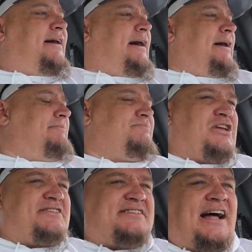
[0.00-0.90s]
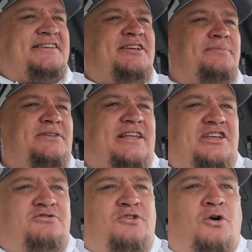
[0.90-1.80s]
Um, it's not something that
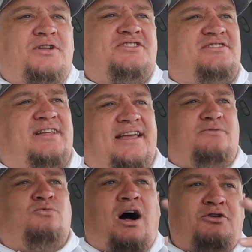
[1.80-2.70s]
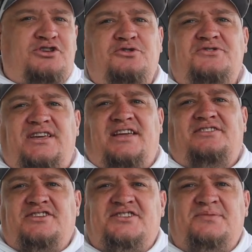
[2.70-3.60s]
you notice like while using
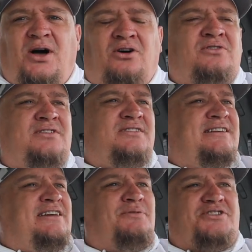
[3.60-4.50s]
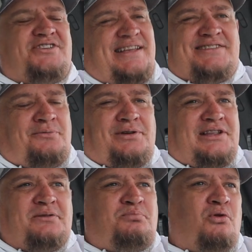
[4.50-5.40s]
it, the smell, which isn't
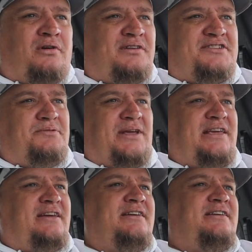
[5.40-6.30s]
really important to me.